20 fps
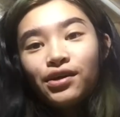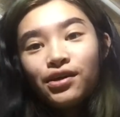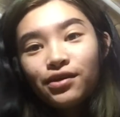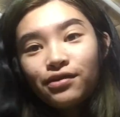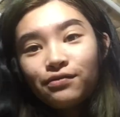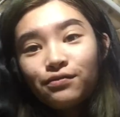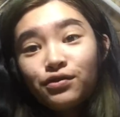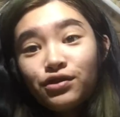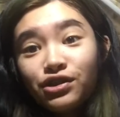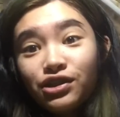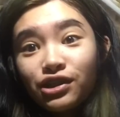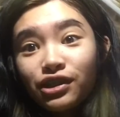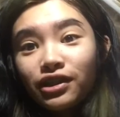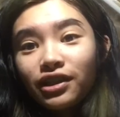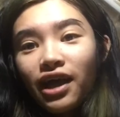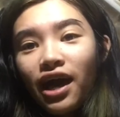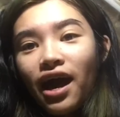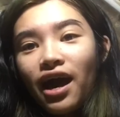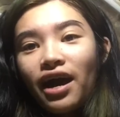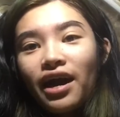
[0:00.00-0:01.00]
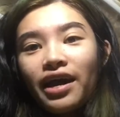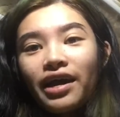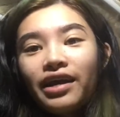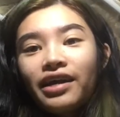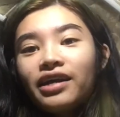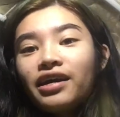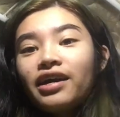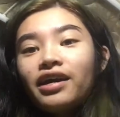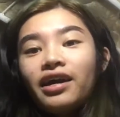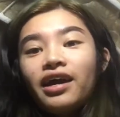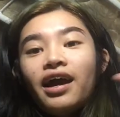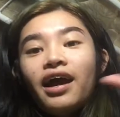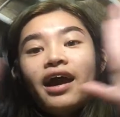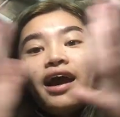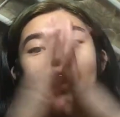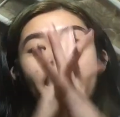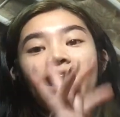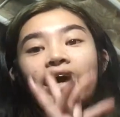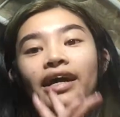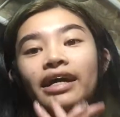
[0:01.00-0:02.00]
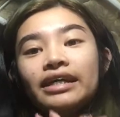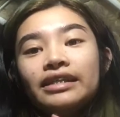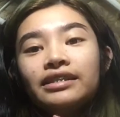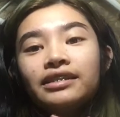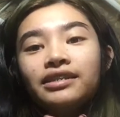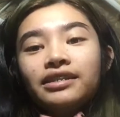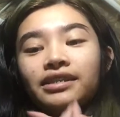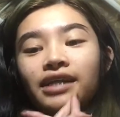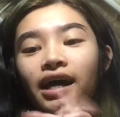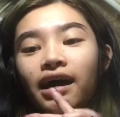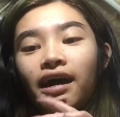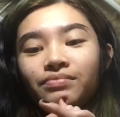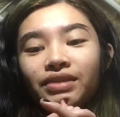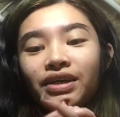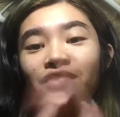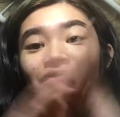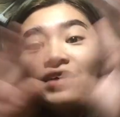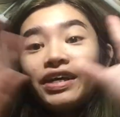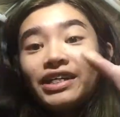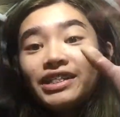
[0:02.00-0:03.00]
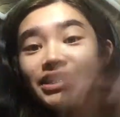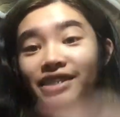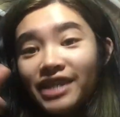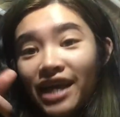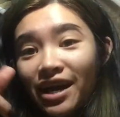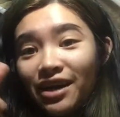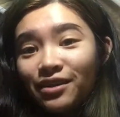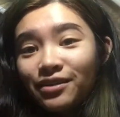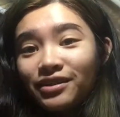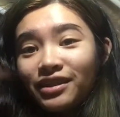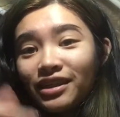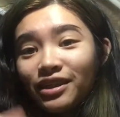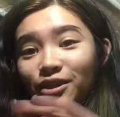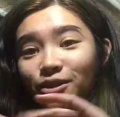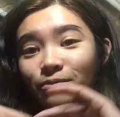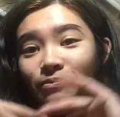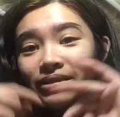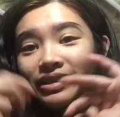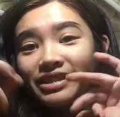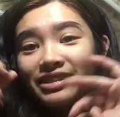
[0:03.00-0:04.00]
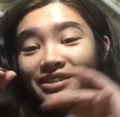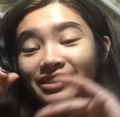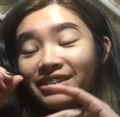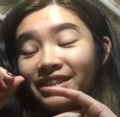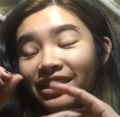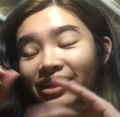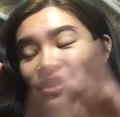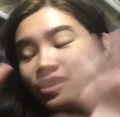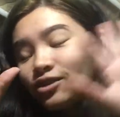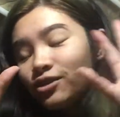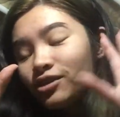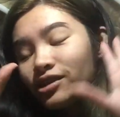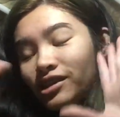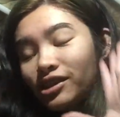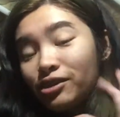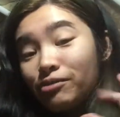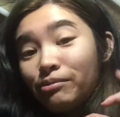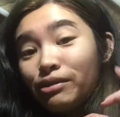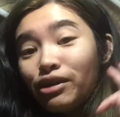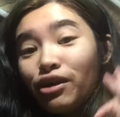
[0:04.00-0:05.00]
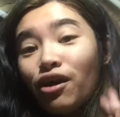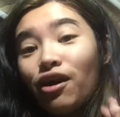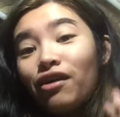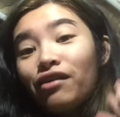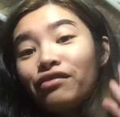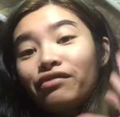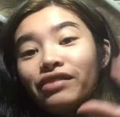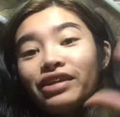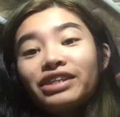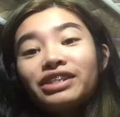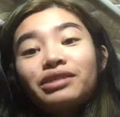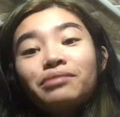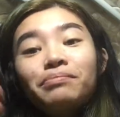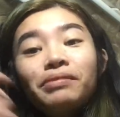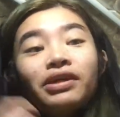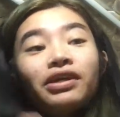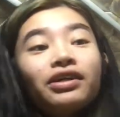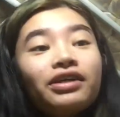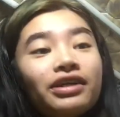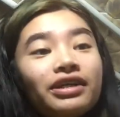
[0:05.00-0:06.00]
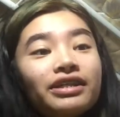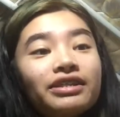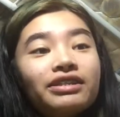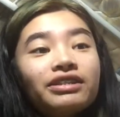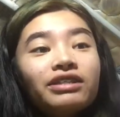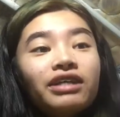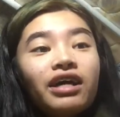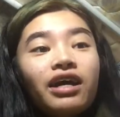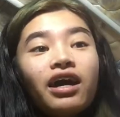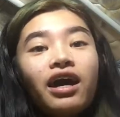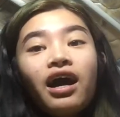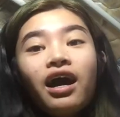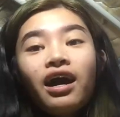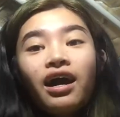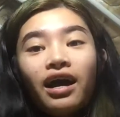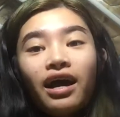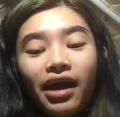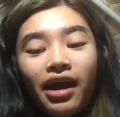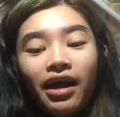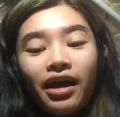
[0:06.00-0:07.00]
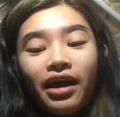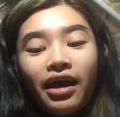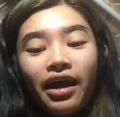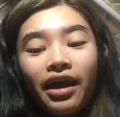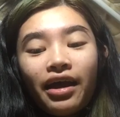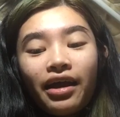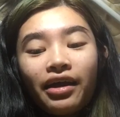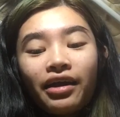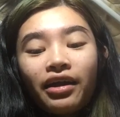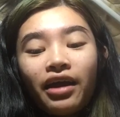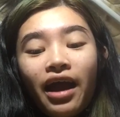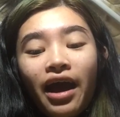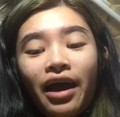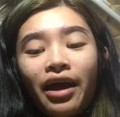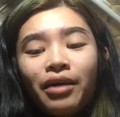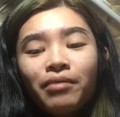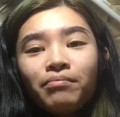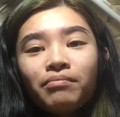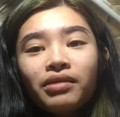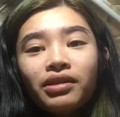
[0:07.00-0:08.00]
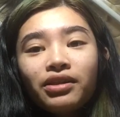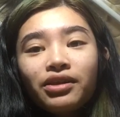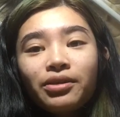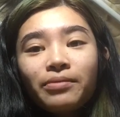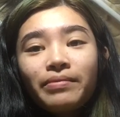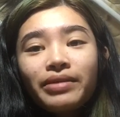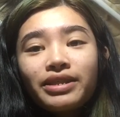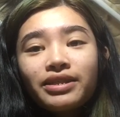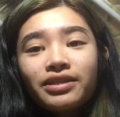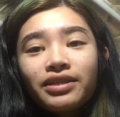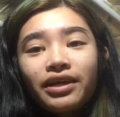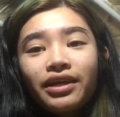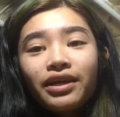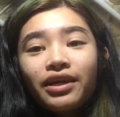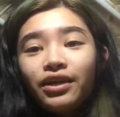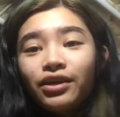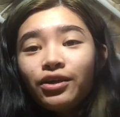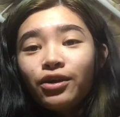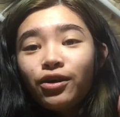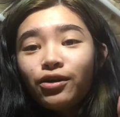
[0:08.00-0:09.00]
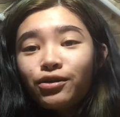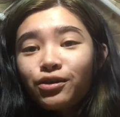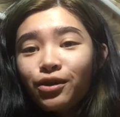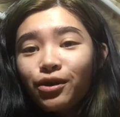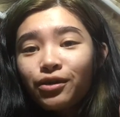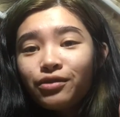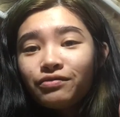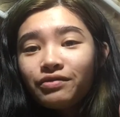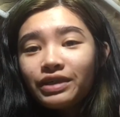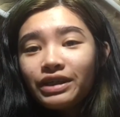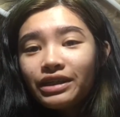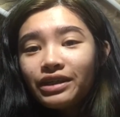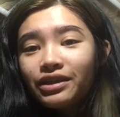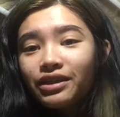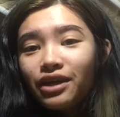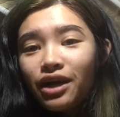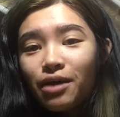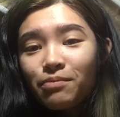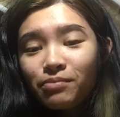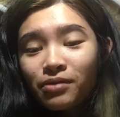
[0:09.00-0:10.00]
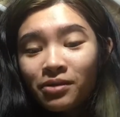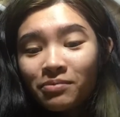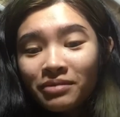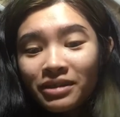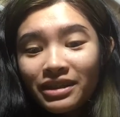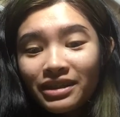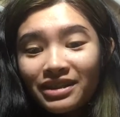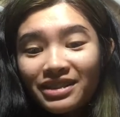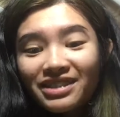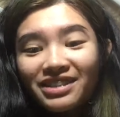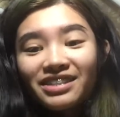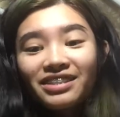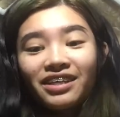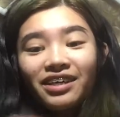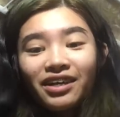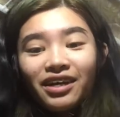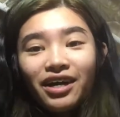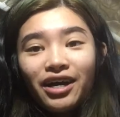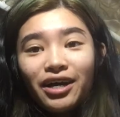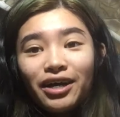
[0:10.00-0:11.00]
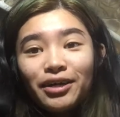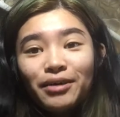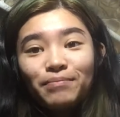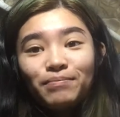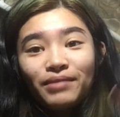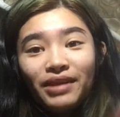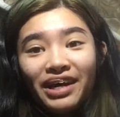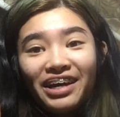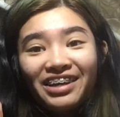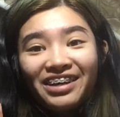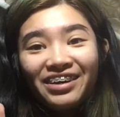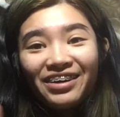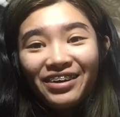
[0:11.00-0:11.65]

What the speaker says: of July, and if I sound a little bit sick or a little bit off, it's because I am a little bit sick. Not COVID, I promise. I'm like,